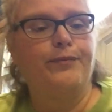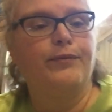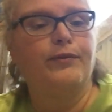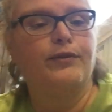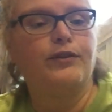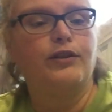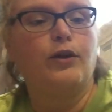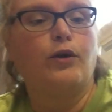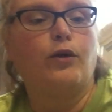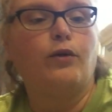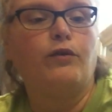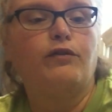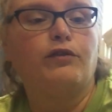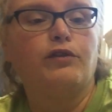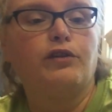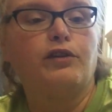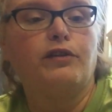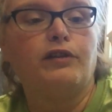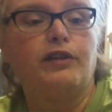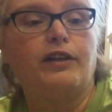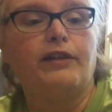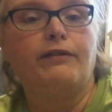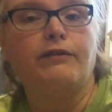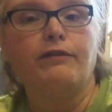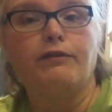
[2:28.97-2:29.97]
So
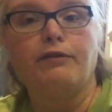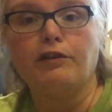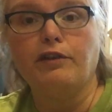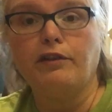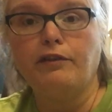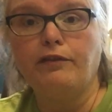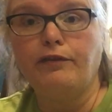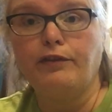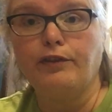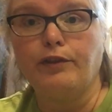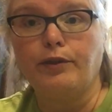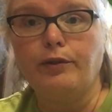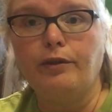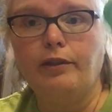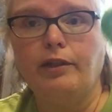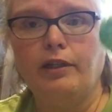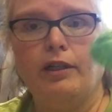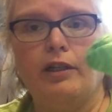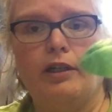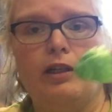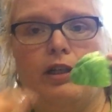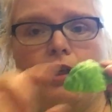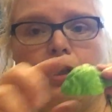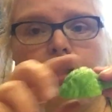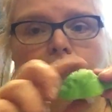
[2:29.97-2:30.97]
even for the food
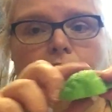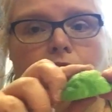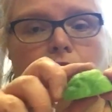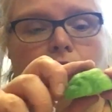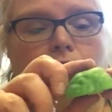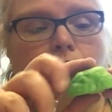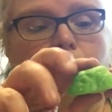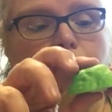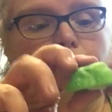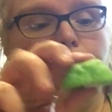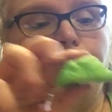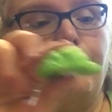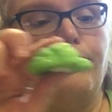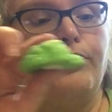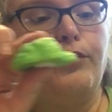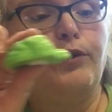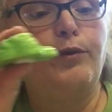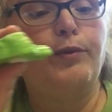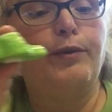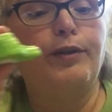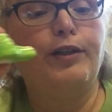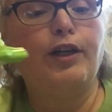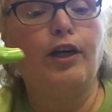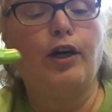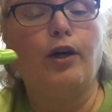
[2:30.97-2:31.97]

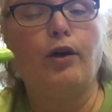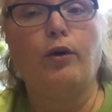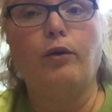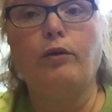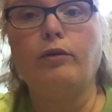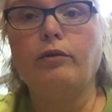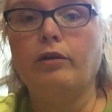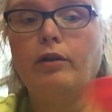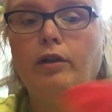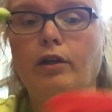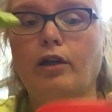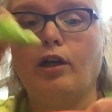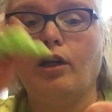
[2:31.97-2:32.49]
would go